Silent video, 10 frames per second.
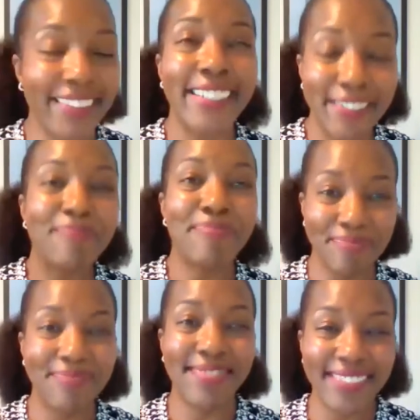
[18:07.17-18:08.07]
everyone
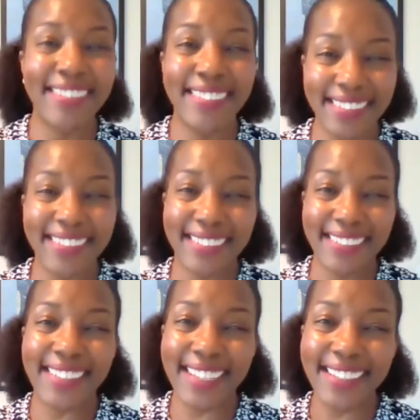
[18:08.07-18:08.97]
aware. And so you're
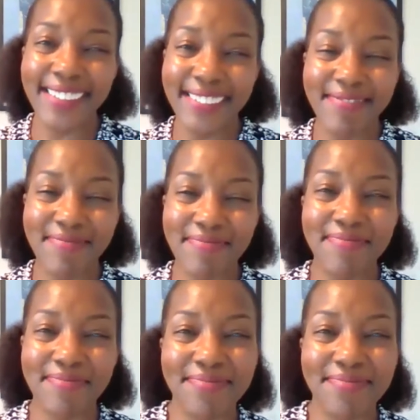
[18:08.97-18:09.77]
absolutely yeah. right.